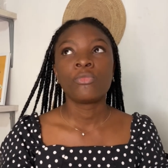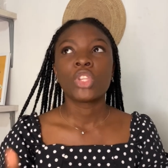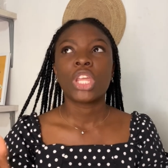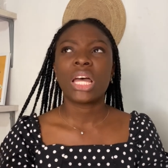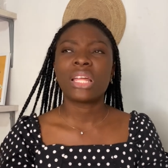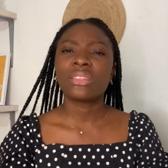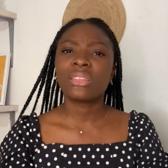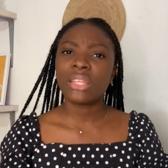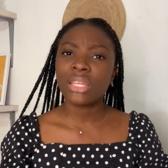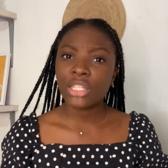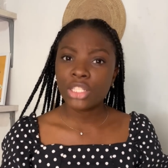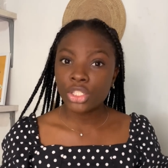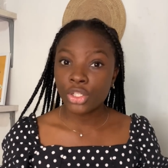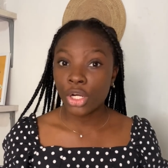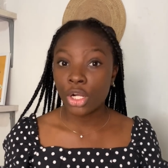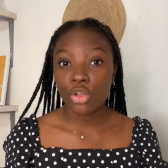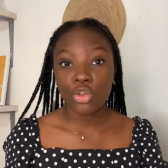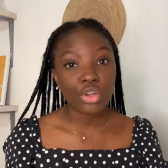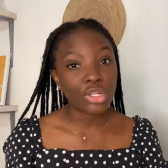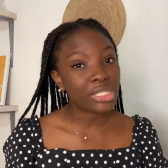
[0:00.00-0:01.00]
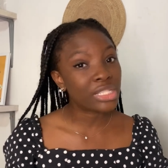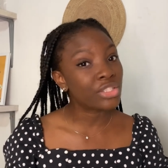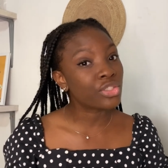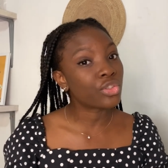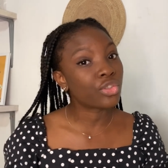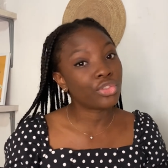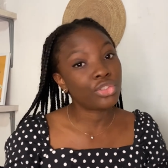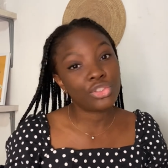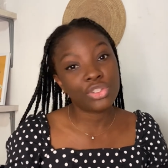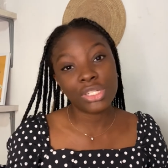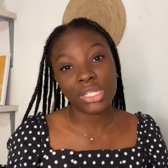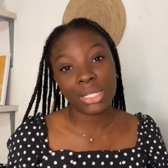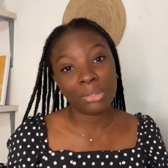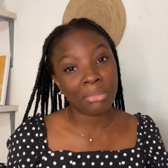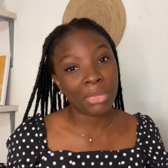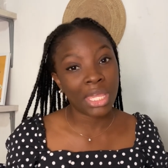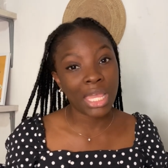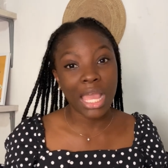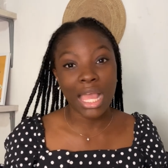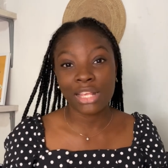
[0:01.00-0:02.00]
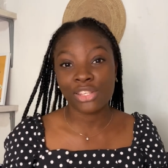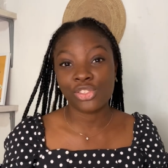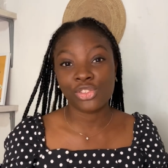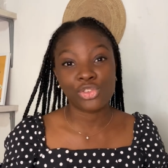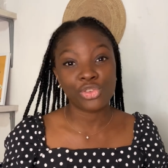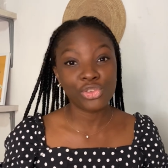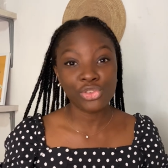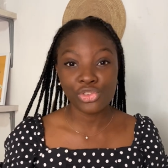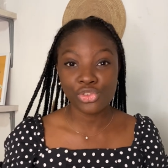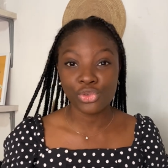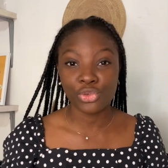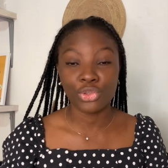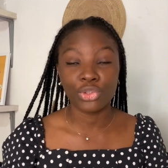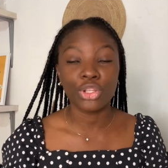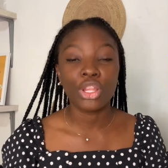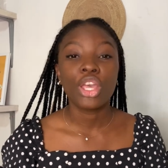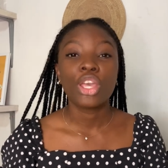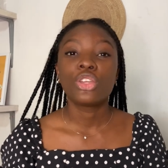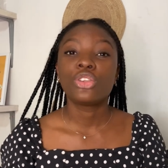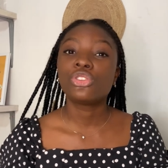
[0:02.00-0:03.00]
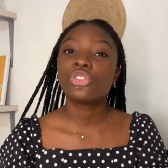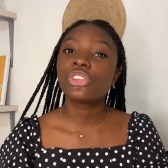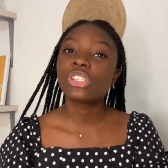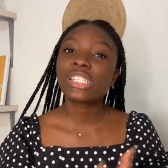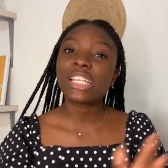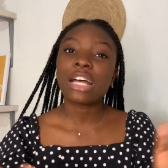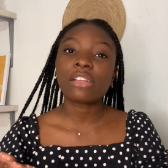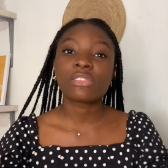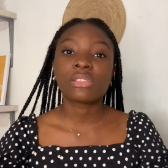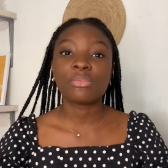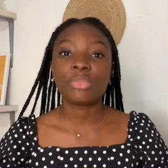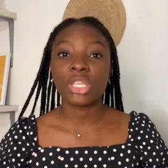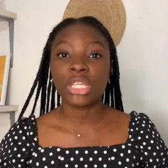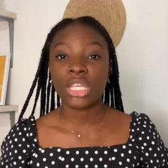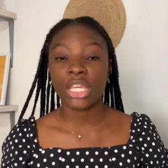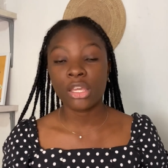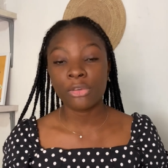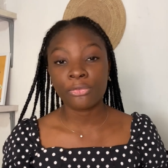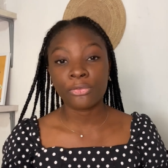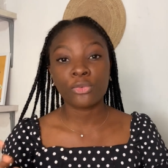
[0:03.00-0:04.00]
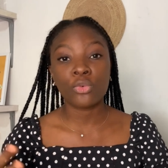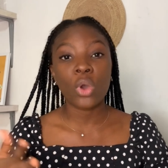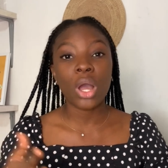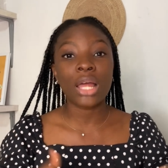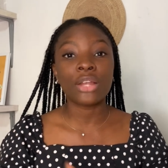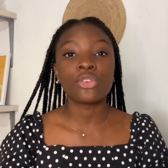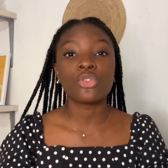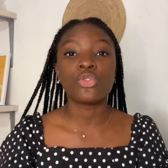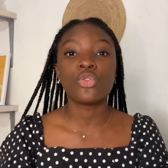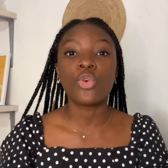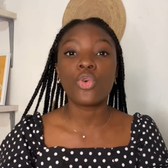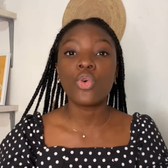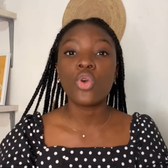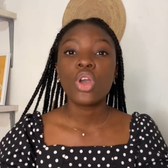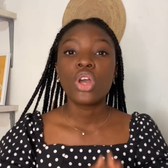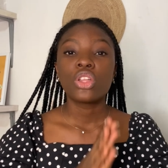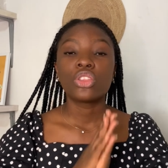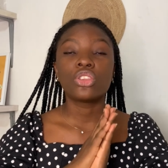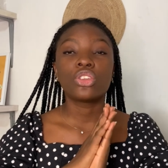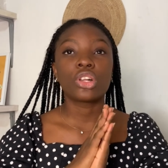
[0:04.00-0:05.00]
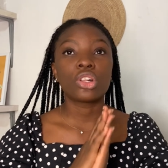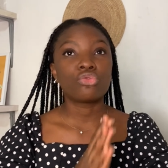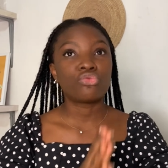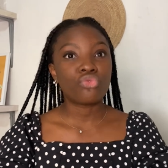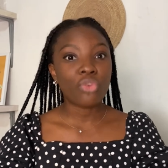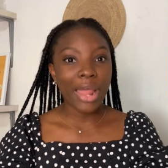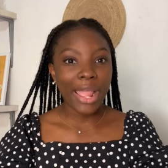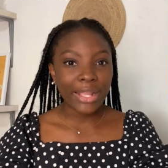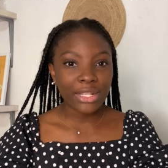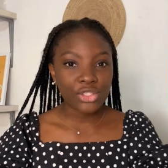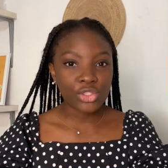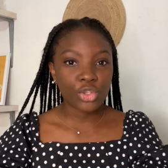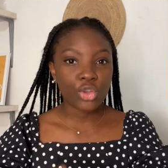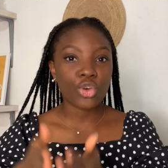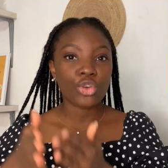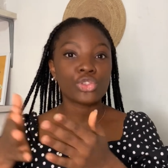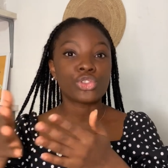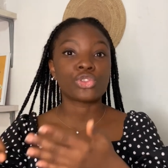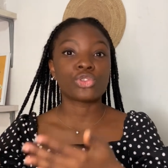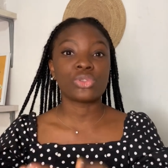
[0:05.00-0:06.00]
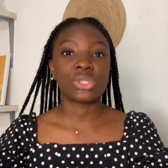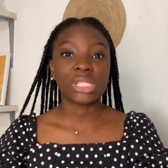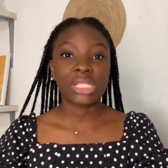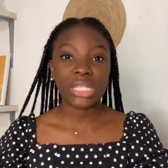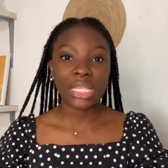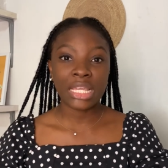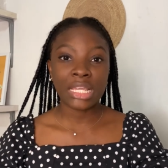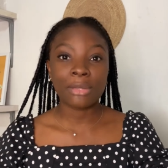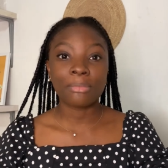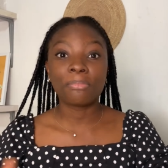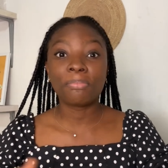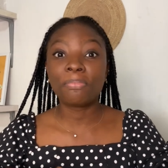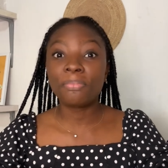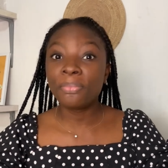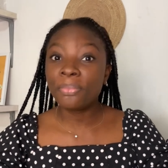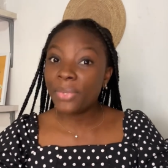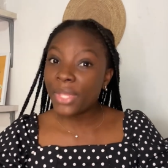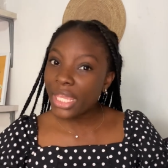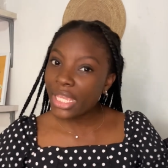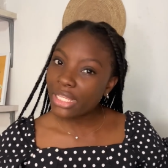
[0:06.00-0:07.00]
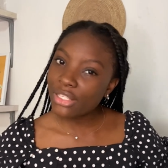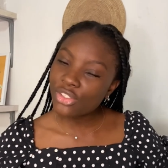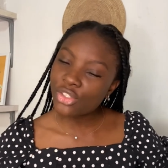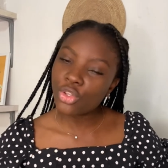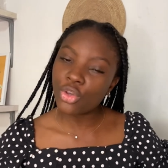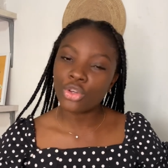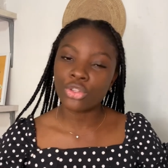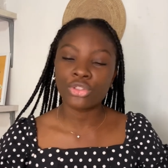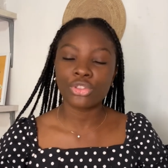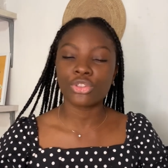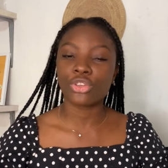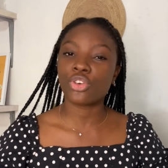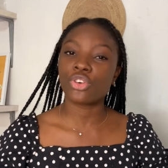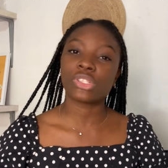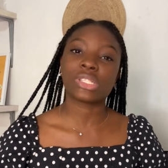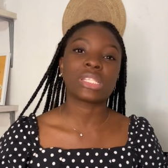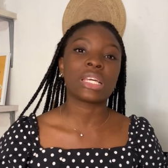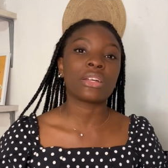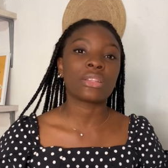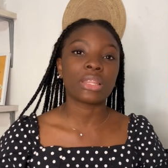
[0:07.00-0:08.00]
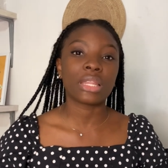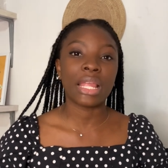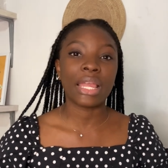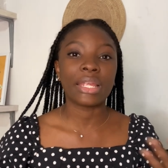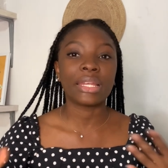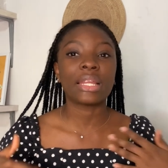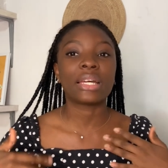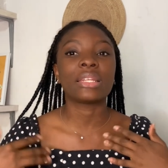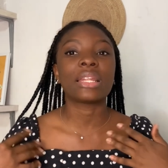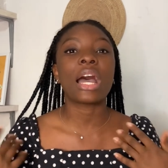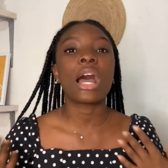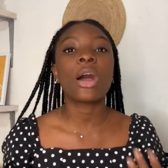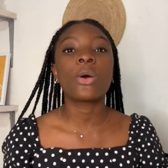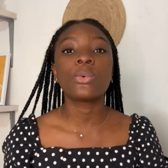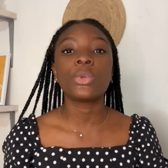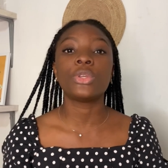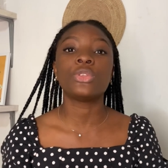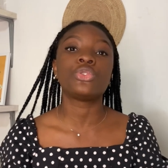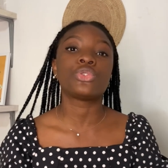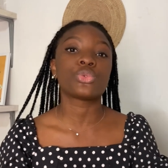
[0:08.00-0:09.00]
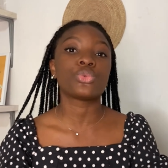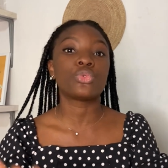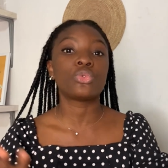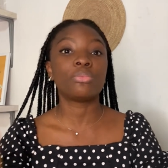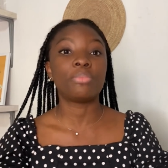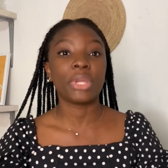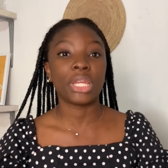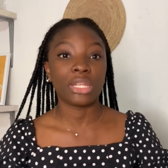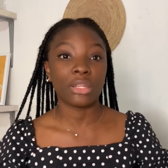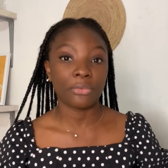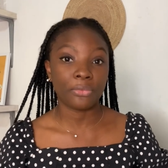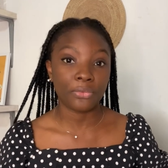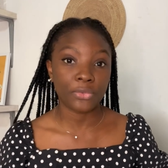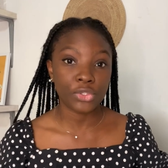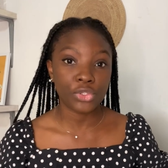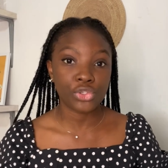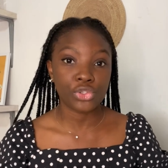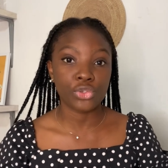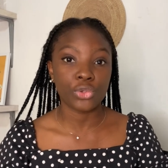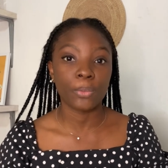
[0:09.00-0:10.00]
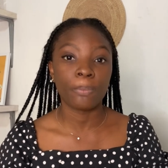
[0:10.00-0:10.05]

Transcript: And then there are courses on Udemy as usual. You just have to be careful and know the right course to take based on the course outline and how it will benefit you.